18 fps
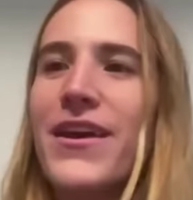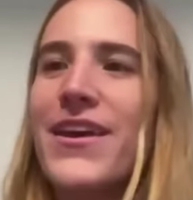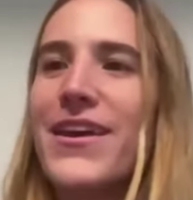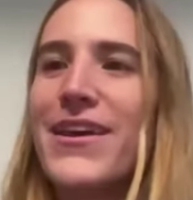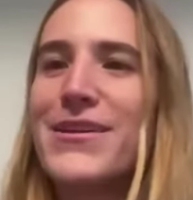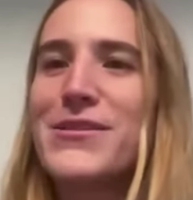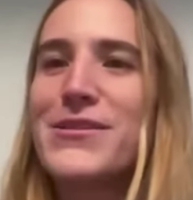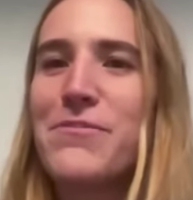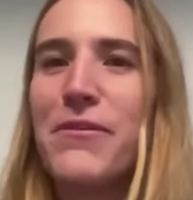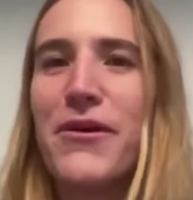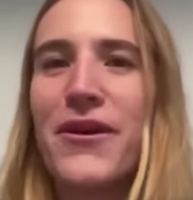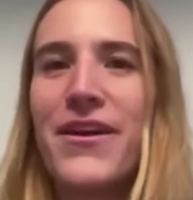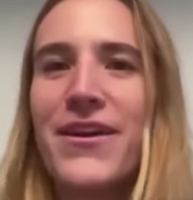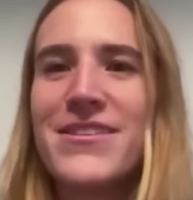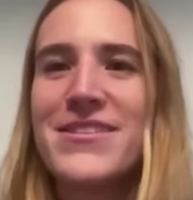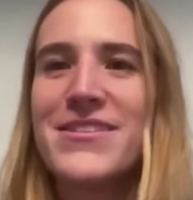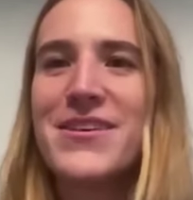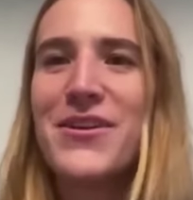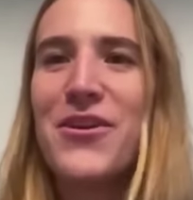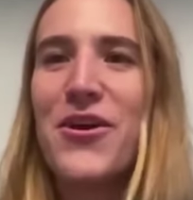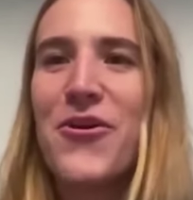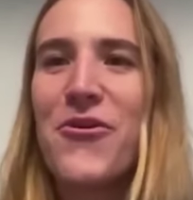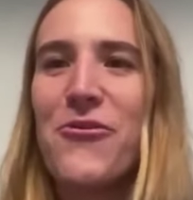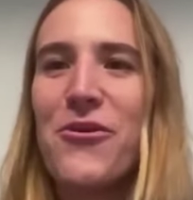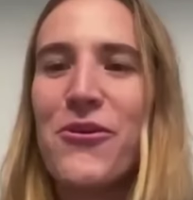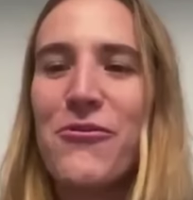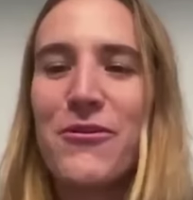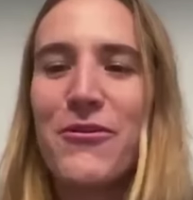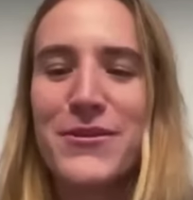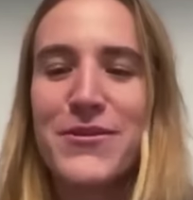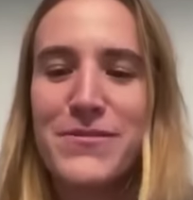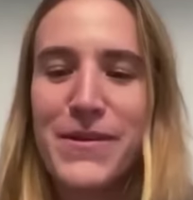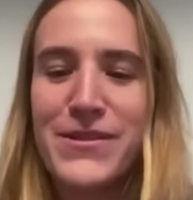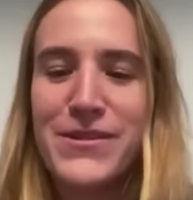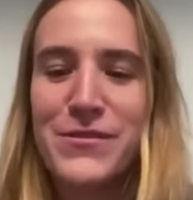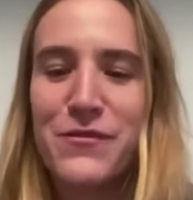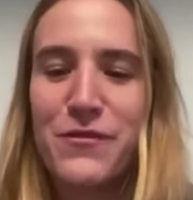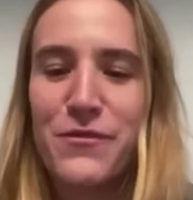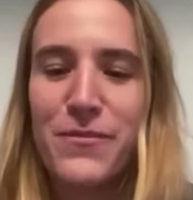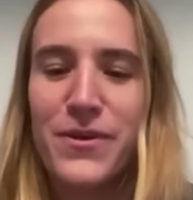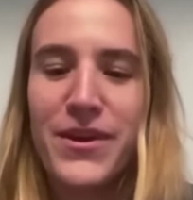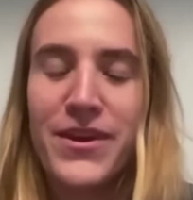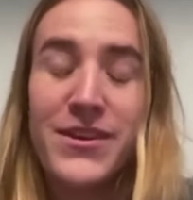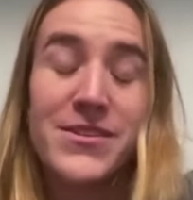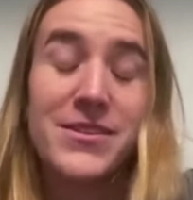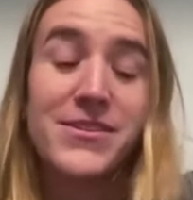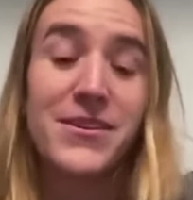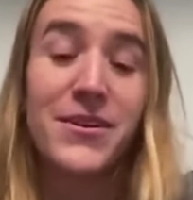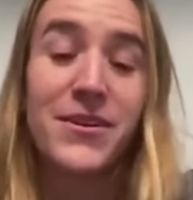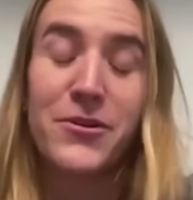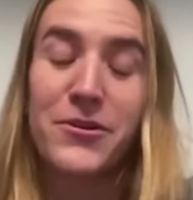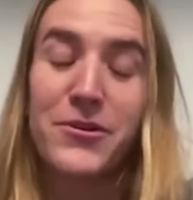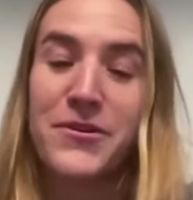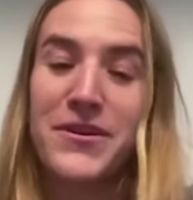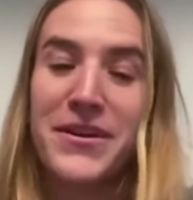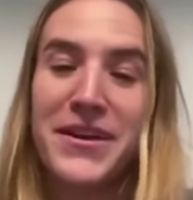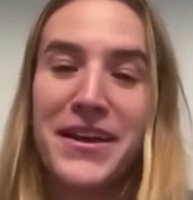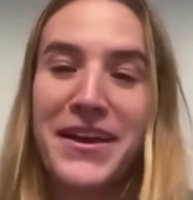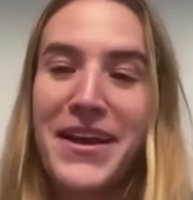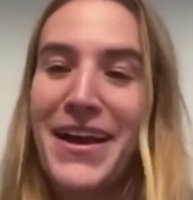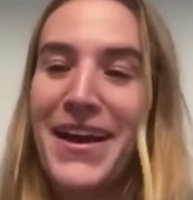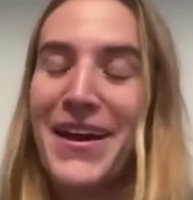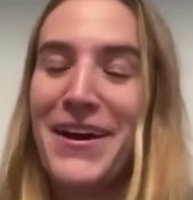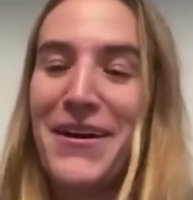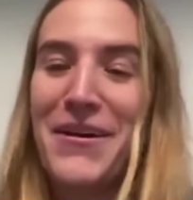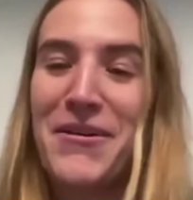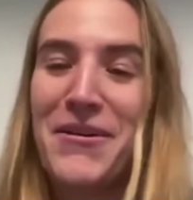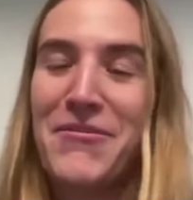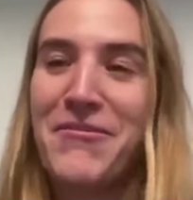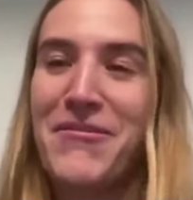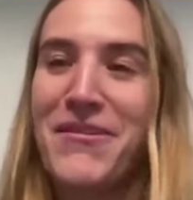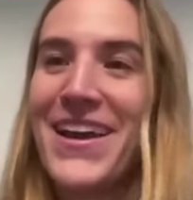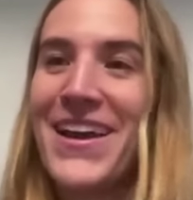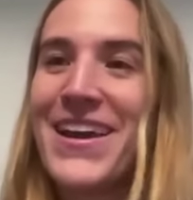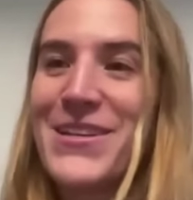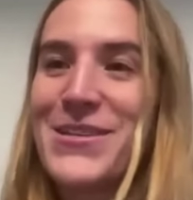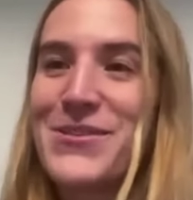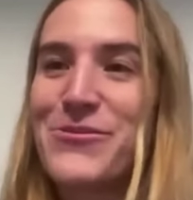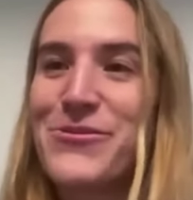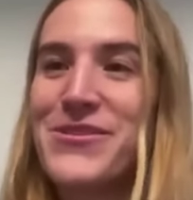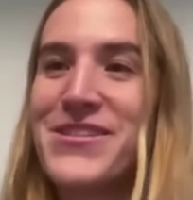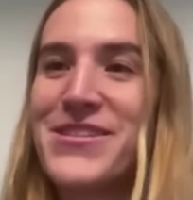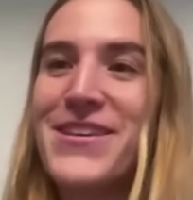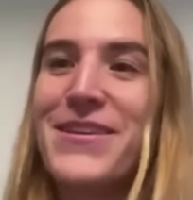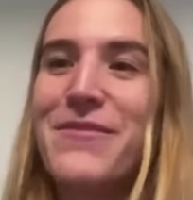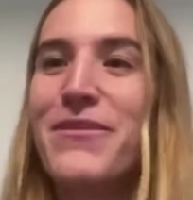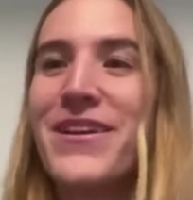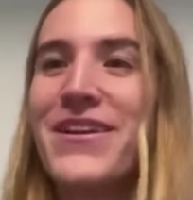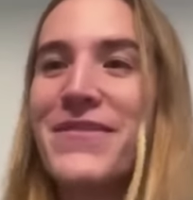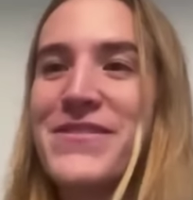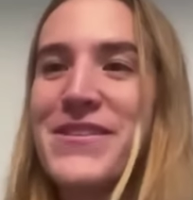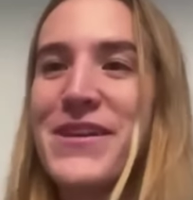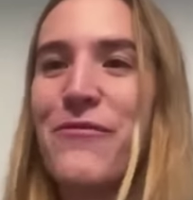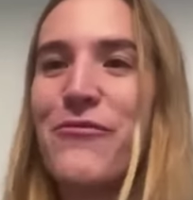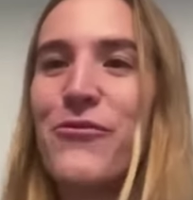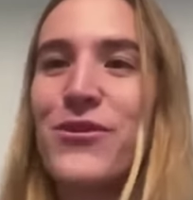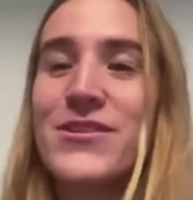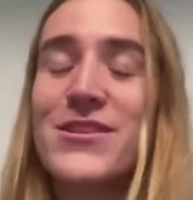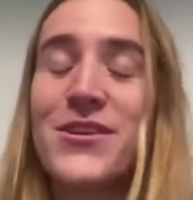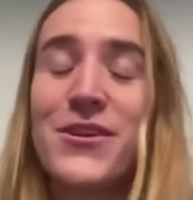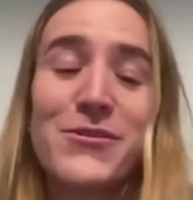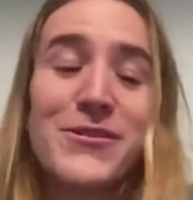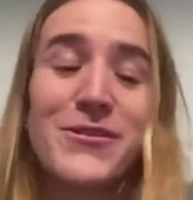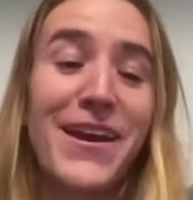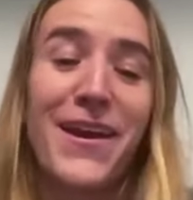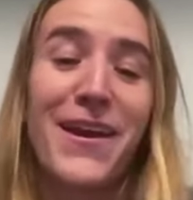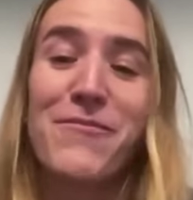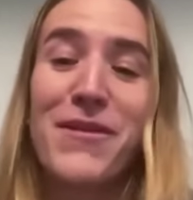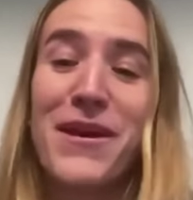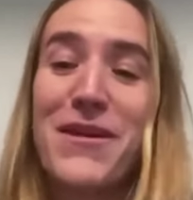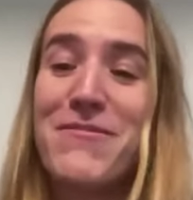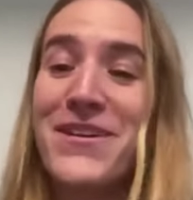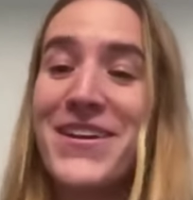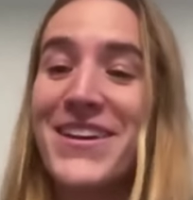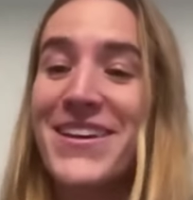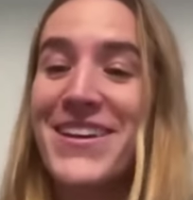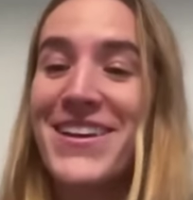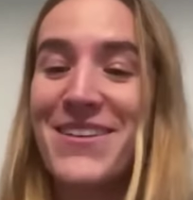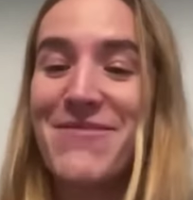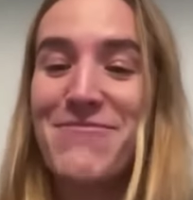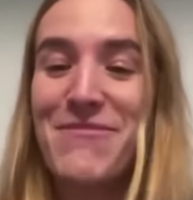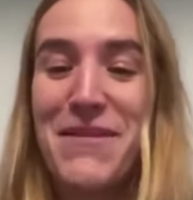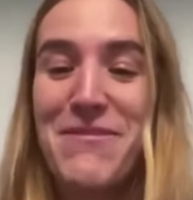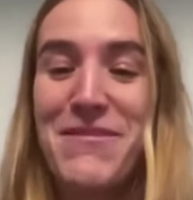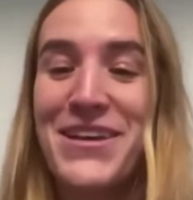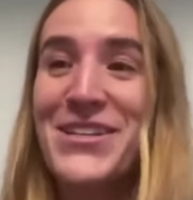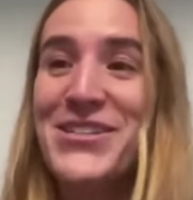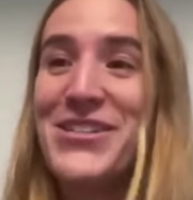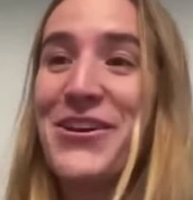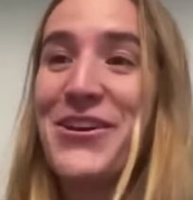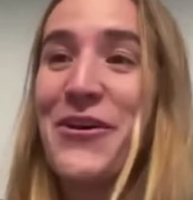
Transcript: experience to know what works best for me. So I guess we'll see. But if Steph wants to go second, maybe he should